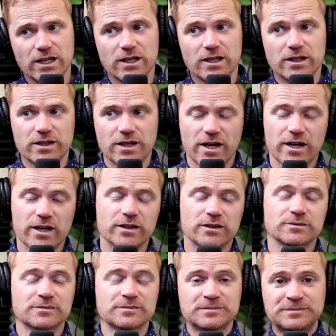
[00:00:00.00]
Yeah,
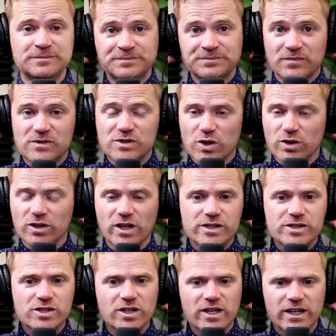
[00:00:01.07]
so
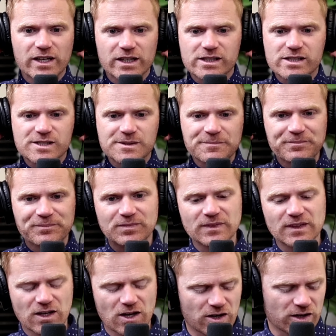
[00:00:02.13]
cluster headaches
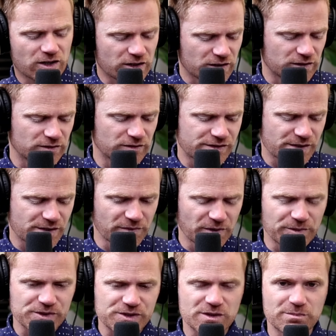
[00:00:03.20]
are some of the
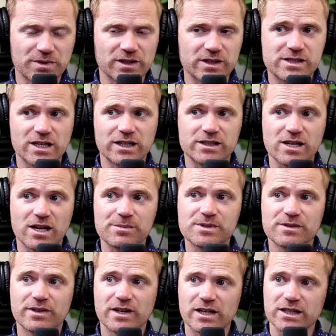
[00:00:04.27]
most debilitating types
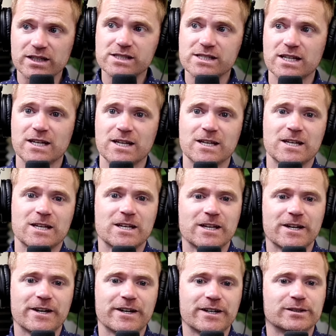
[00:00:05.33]
of headaches.
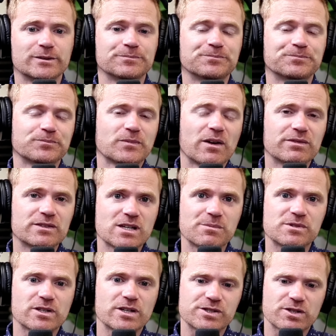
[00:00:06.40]
Oftentimes
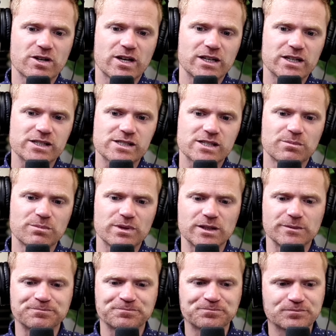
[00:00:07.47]
cluster headaches can be
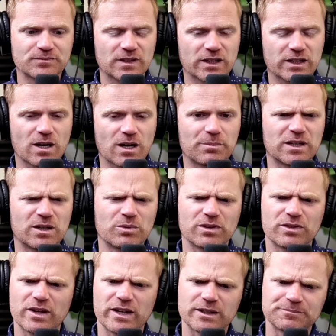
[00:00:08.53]
accompanied with
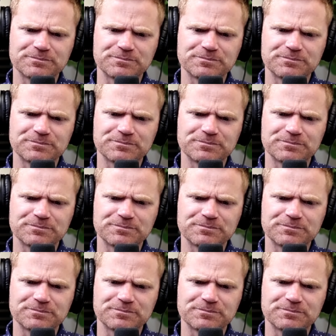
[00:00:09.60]
like